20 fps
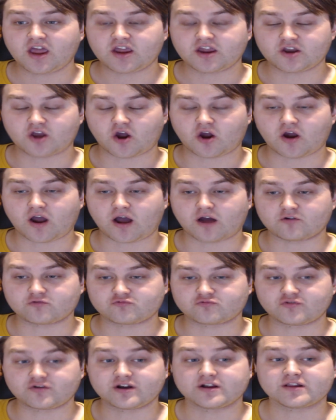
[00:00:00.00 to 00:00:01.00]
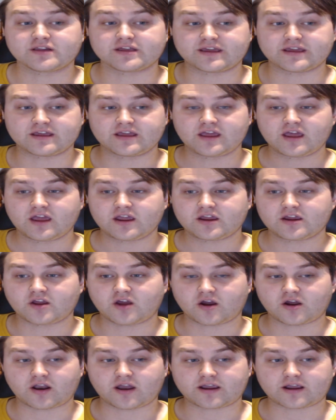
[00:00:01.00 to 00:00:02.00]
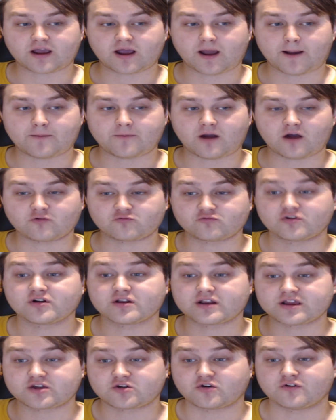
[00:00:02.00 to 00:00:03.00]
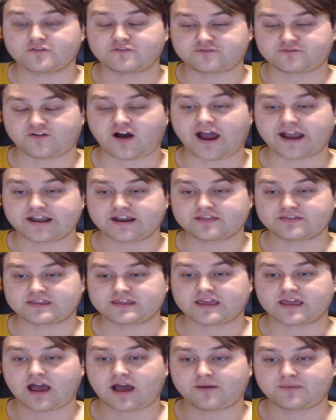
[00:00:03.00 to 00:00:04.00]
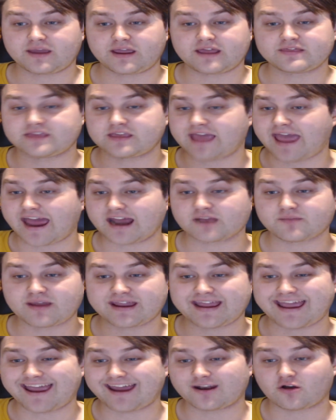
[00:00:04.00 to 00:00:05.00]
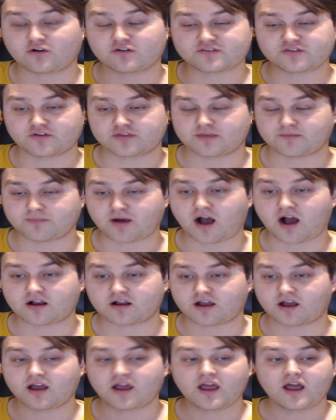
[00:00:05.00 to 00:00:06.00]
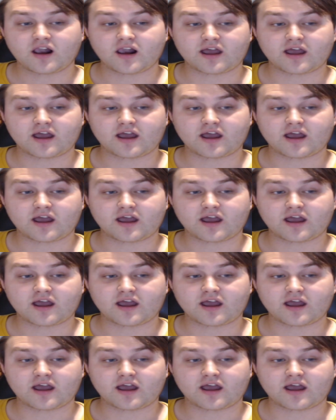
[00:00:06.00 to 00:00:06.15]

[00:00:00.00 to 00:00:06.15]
you know, a really good fight in the anime and also in the manga.